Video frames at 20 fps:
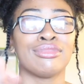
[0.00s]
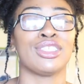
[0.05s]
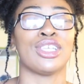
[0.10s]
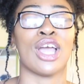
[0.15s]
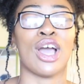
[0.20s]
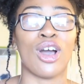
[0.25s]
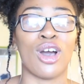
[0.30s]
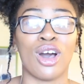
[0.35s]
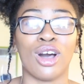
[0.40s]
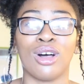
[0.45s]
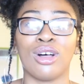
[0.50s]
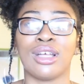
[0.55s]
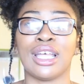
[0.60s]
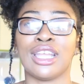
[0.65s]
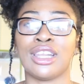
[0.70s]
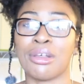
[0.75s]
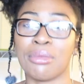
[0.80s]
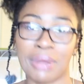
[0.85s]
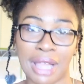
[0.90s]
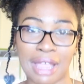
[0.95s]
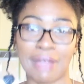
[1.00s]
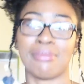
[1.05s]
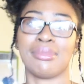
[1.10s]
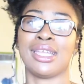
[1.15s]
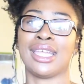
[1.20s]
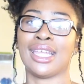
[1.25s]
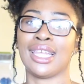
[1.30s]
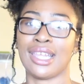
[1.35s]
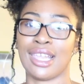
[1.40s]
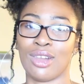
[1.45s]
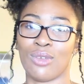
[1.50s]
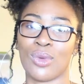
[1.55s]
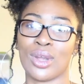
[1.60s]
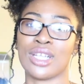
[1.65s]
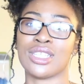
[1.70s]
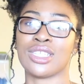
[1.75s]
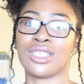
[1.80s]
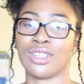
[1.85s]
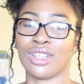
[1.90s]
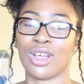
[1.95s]
y'all end up like me and
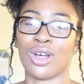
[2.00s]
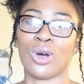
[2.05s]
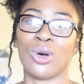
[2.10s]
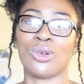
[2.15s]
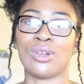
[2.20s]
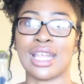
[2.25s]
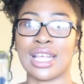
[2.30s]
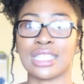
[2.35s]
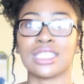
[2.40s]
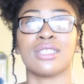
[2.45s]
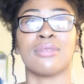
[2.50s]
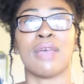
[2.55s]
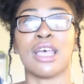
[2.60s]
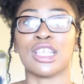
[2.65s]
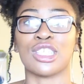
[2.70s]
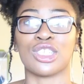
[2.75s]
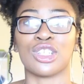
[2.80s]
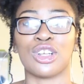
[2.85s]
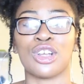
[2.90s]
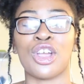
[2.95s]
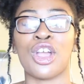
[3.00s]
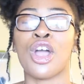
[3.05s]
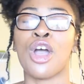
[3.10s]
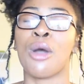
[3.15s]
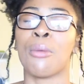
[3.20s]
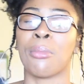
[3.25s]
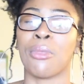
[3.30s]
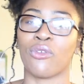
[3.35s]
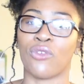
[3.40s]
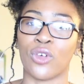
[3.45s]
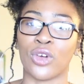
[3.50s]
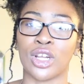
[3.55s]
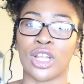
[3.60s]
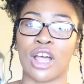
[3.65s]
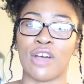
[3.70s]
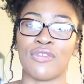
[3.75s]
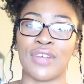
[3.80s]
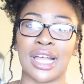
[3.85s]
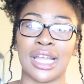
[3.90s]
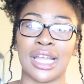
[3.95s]
wait until the whole next semester before
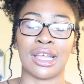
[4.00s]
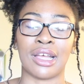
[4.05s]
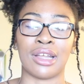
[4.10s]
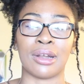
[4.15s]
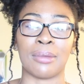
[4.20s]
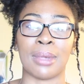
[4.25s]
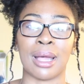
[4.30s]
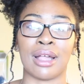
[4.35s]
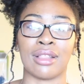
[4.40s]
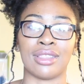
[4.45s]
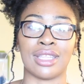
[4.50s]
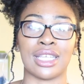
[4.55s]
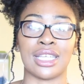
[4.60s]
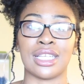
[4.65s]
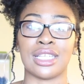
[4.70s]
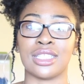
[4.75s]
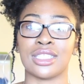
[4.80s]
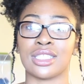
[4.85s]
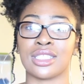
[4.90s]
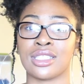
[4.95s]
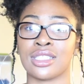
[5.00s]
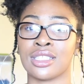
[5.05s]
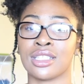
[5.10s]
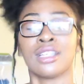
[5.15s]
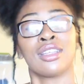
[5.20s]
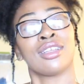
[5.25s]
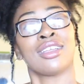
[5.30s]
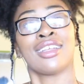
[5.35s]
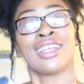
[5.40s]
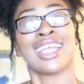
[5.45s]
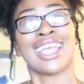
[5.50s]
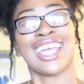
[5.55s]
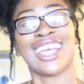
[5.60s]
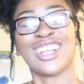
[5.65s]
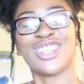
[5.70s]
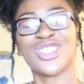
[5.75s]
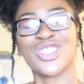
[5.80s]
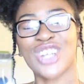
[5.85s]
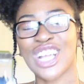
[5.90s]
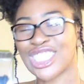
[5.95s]
y'all out about these
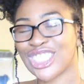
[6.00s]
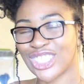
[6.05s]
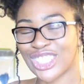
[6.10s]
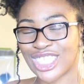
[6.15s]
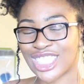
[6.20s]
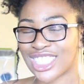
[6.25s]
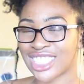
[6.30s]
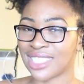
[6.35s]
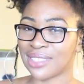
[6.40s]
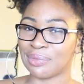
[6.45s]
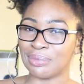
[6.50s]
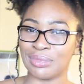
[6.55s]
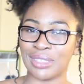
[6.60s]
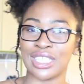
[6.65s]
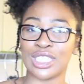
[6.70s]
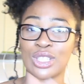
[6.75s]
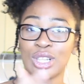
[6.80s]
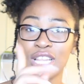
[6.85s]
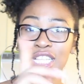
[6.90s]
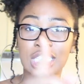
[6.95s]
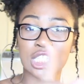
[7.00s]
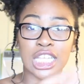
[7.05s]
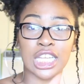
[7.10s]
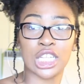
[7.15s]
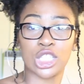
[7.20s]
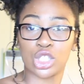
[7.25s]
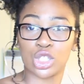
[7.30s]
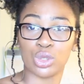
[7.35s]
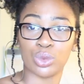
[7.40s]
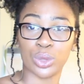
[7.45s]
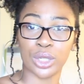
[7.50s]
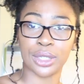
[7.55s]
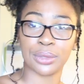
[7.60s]
hidden treasures. So let's get into